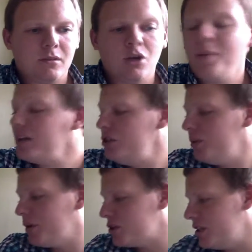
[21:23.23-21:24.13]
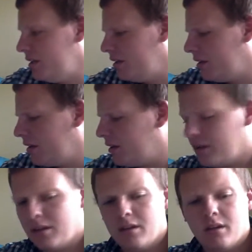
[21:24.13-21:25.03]
Go back to your worksheet.
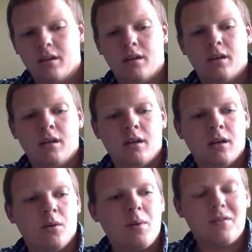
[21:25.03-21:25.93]
We